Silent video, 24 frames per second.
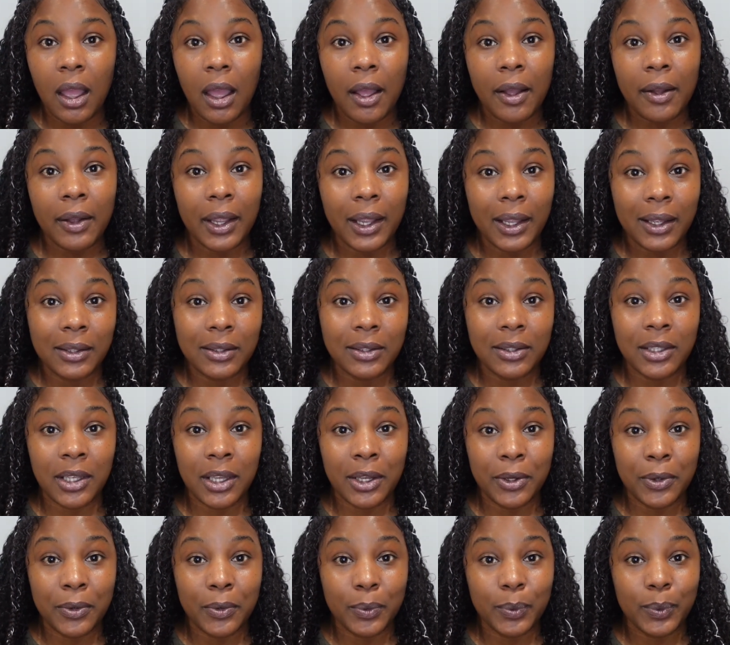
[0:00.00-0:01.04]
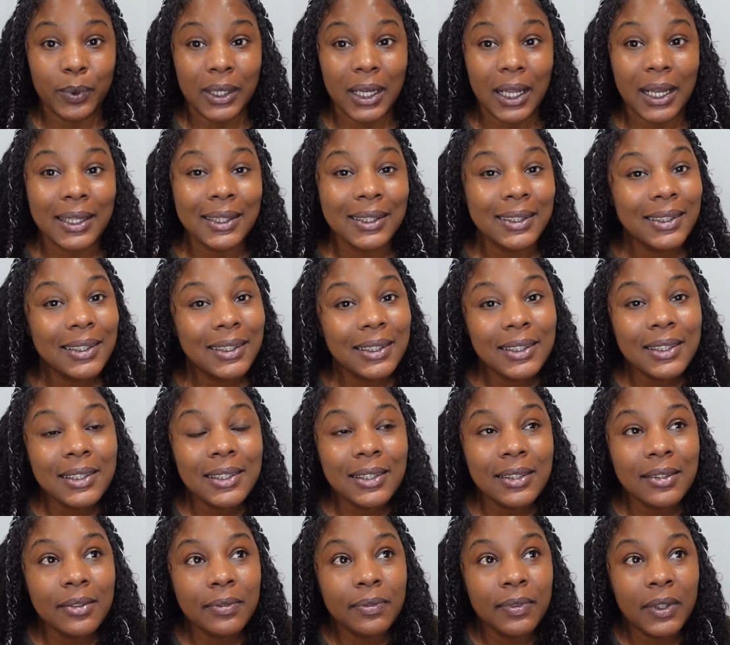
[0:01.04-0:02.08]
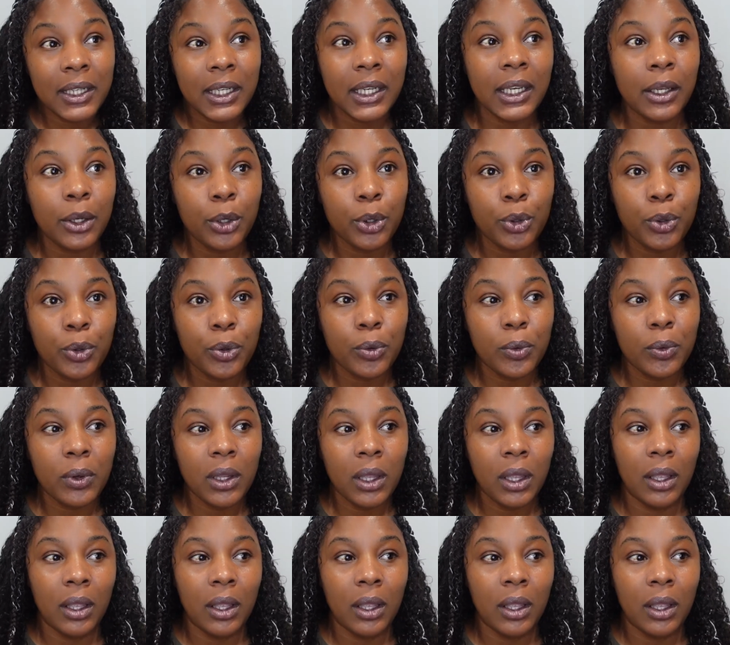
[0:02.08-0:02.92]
Okay, so this video,